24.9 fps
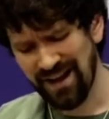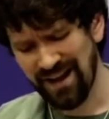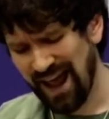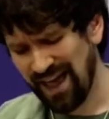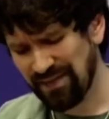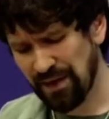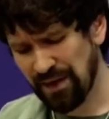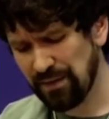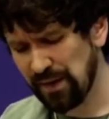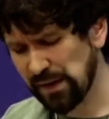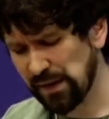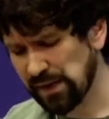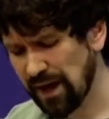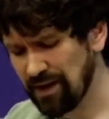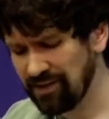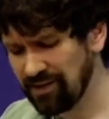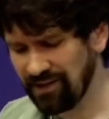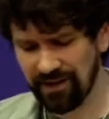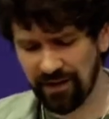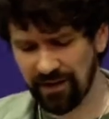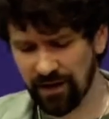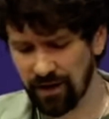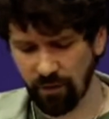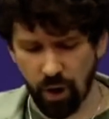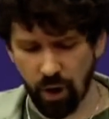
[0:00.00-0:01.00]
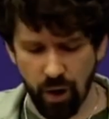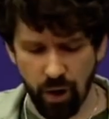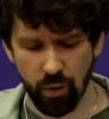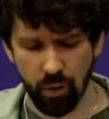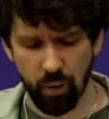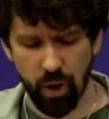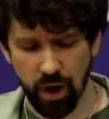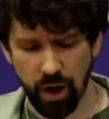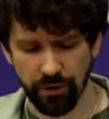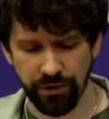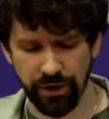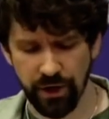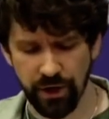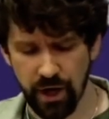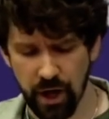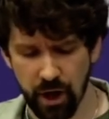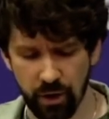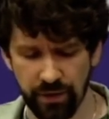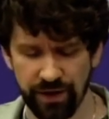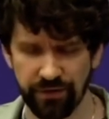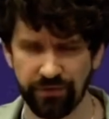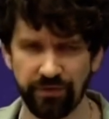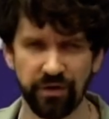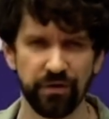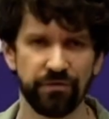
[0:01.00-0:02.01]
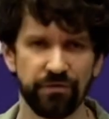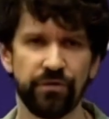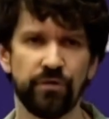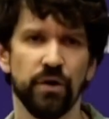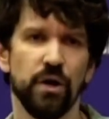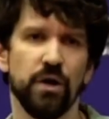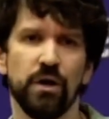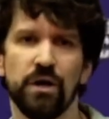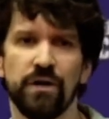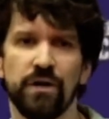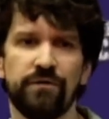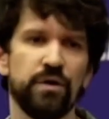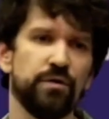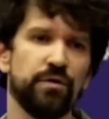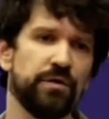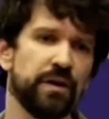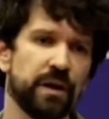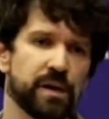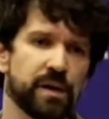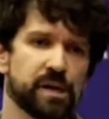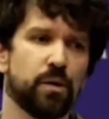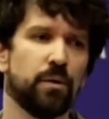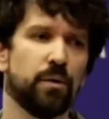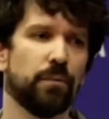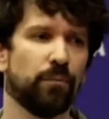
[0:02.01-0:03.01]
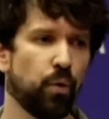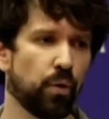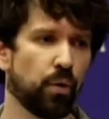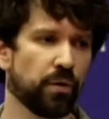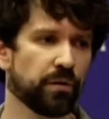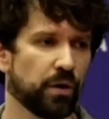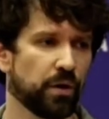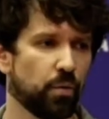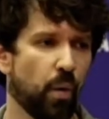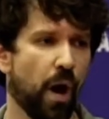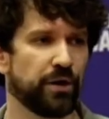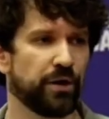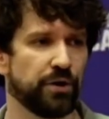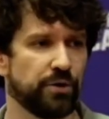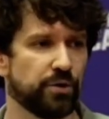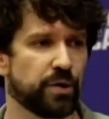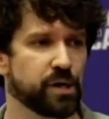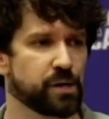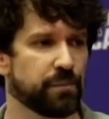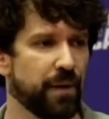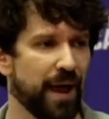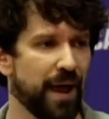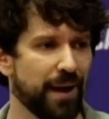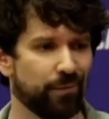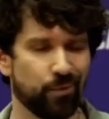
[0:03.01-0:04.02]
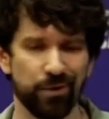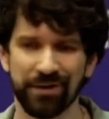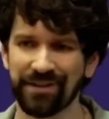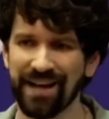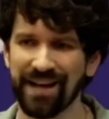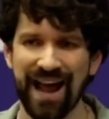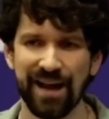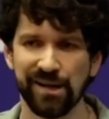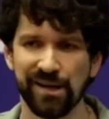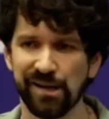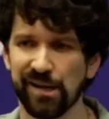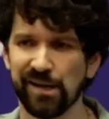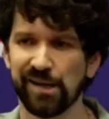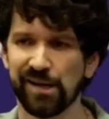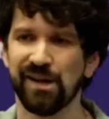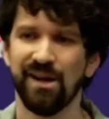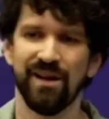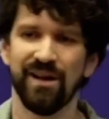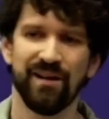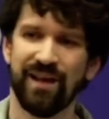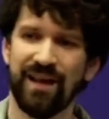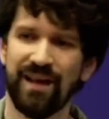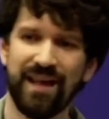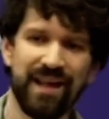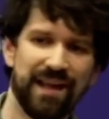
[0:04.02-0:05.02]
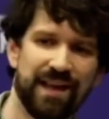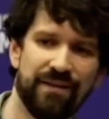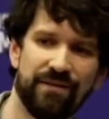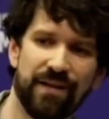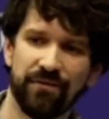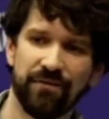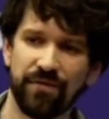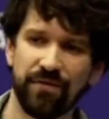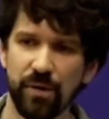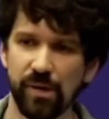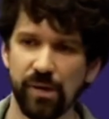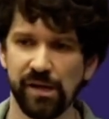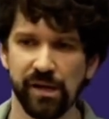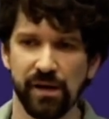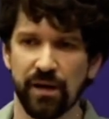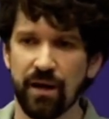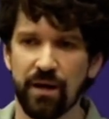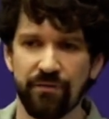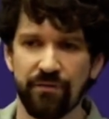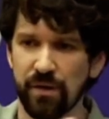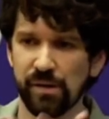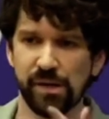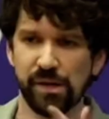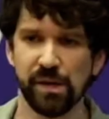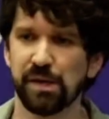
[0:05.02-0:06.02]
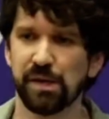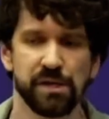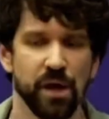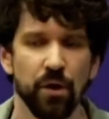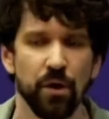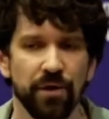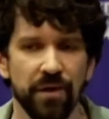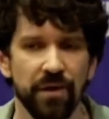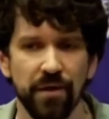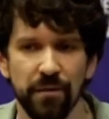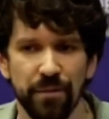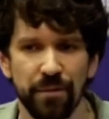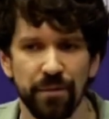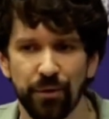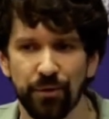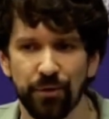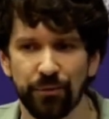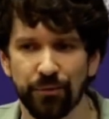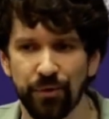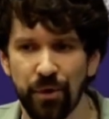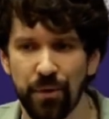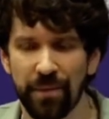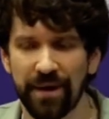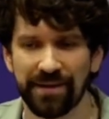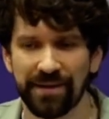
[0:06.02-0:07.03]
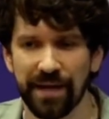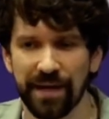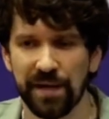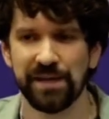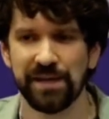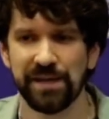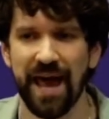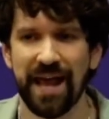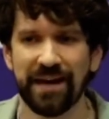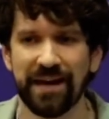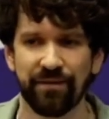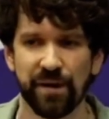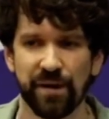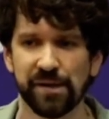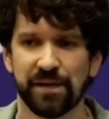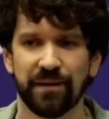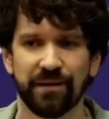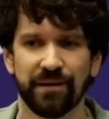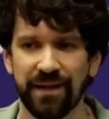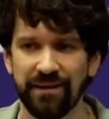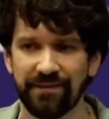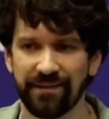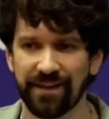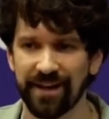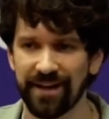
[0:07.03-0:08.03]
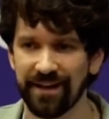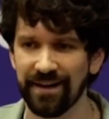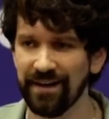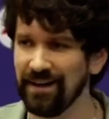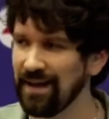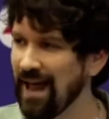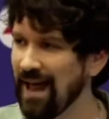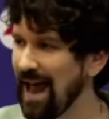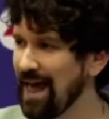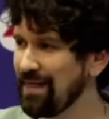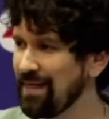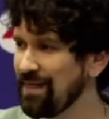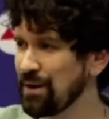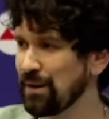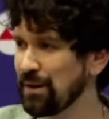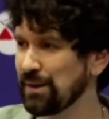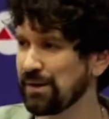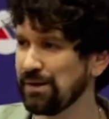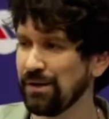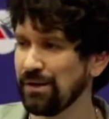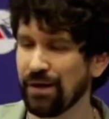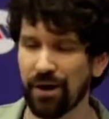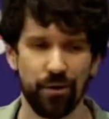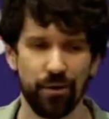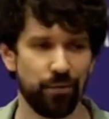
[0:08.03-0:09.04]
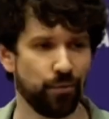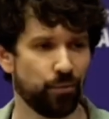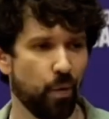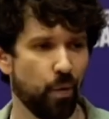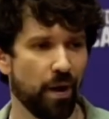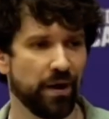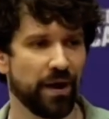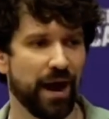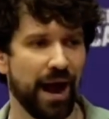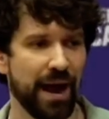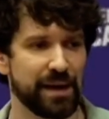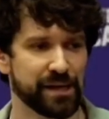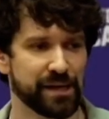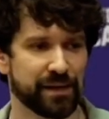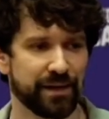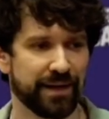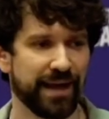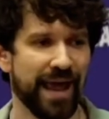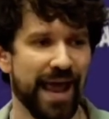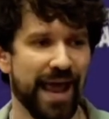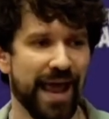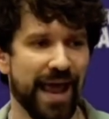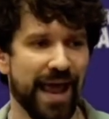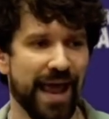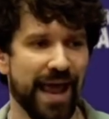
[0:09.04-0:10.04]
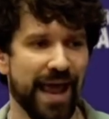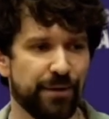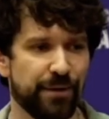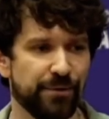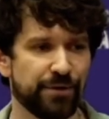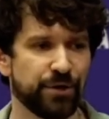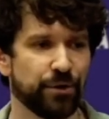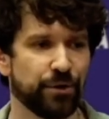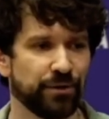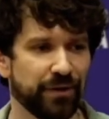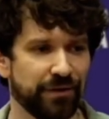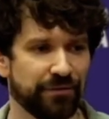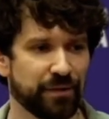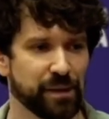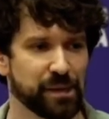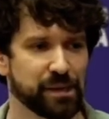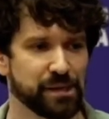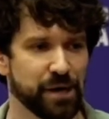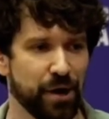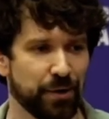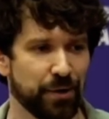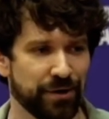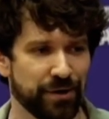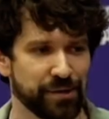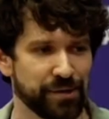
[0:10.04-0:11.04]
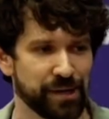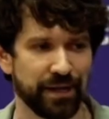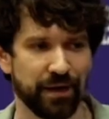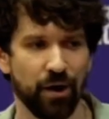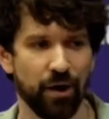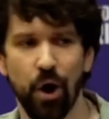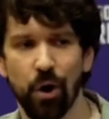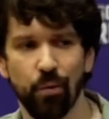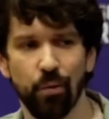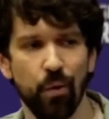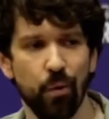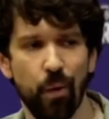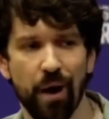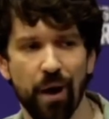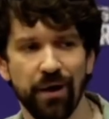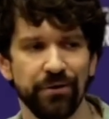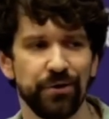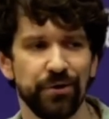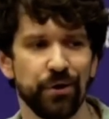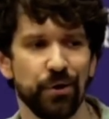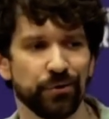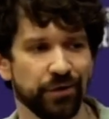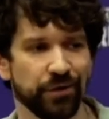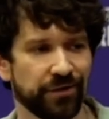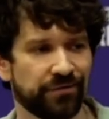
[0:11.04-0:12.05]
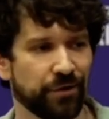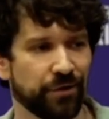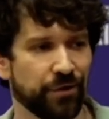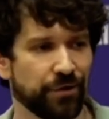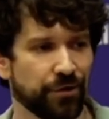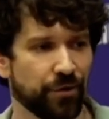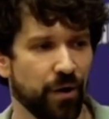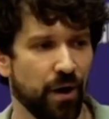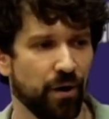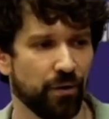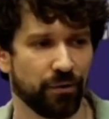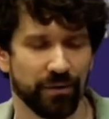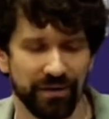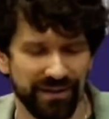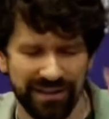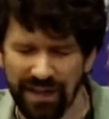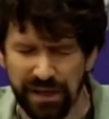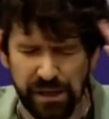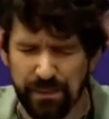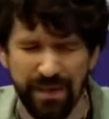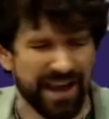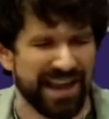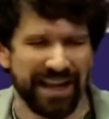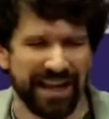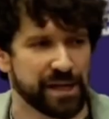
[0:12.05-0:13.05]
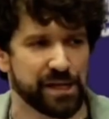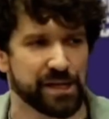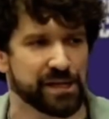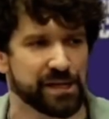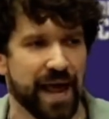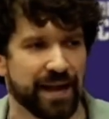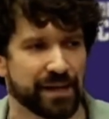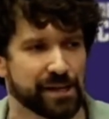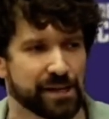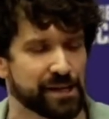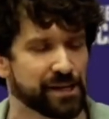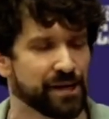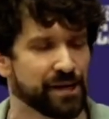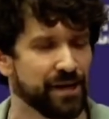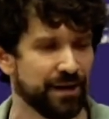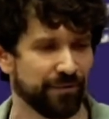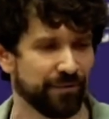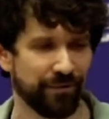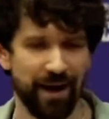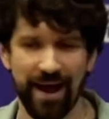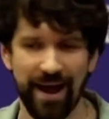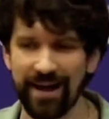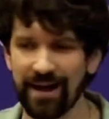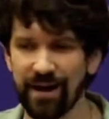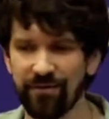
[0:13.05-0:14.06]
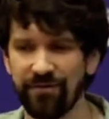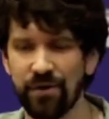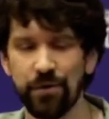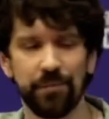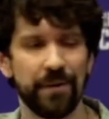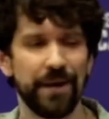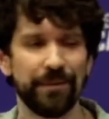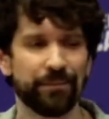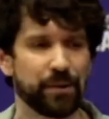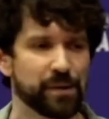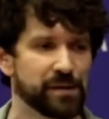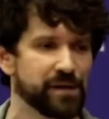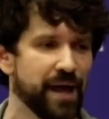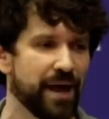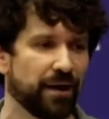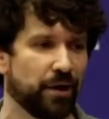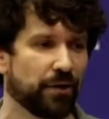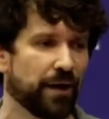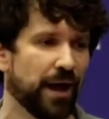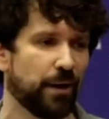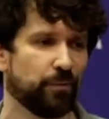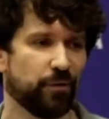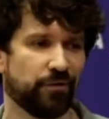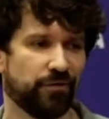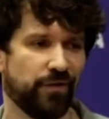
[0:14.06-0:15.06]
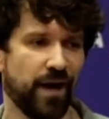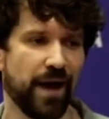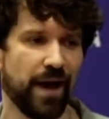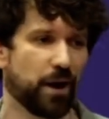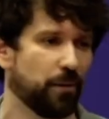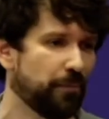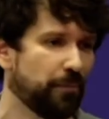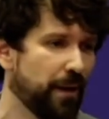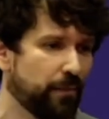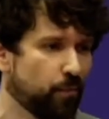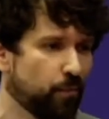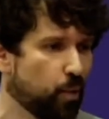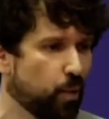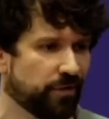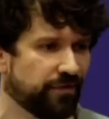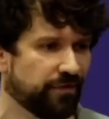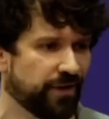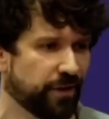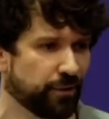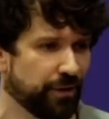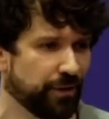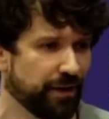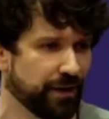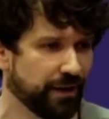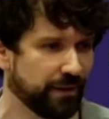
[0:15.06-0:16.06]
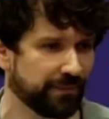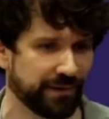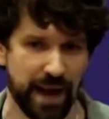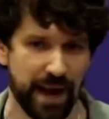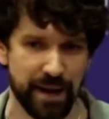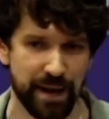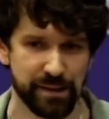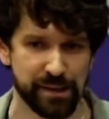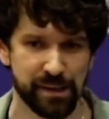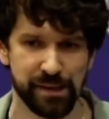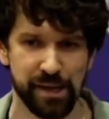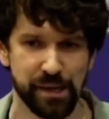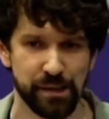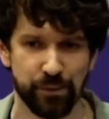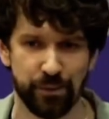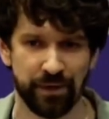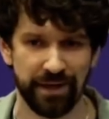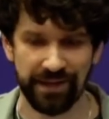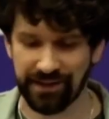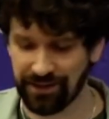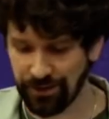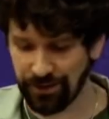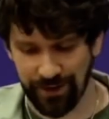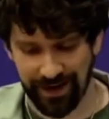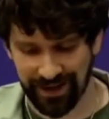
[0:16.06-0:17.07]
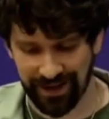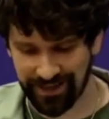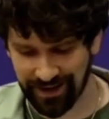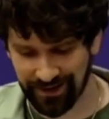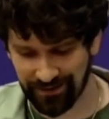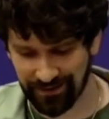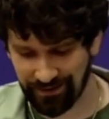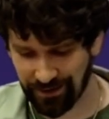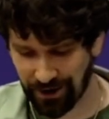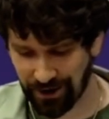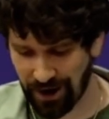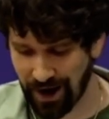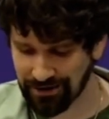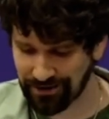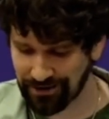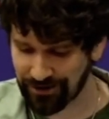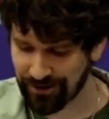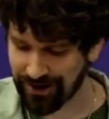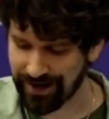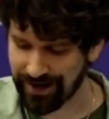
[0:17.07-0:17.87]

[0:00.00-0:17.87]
And this idea of, oh, well, if you think it's so important, then why don't you just pay more taxes? If there's a stone in the middle of the room and it takes 10 of us to lift it, and there's one guy saying like, hey, we should go lift the stone, you say like, oh, well, why don't you go lift it on your own? It doesn't make any sense, right? A few people saying, okay, well, fine, I'll pay more in federal income taxes doesn't really do anything for the country.